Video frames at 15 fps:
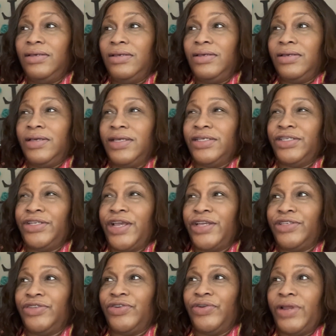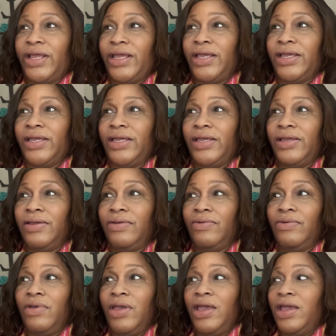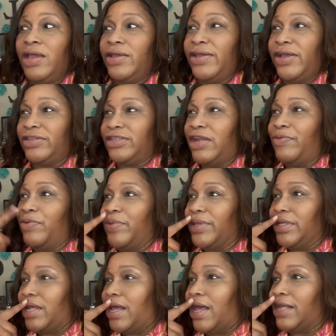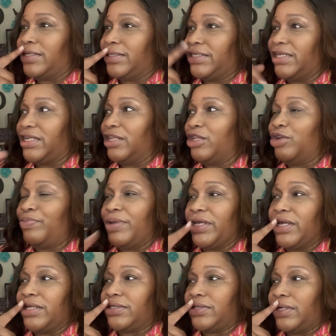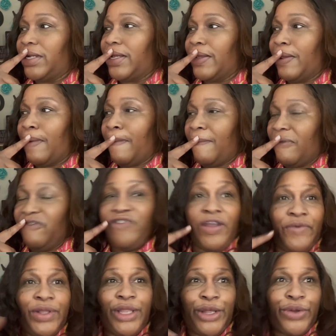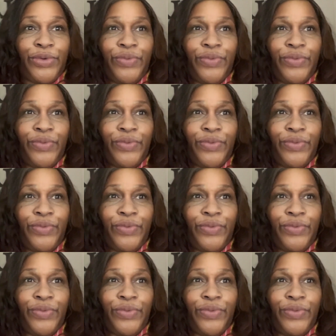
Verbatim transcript: Because yesterday, yesterday we really, I just did a little bit yesterday. Very little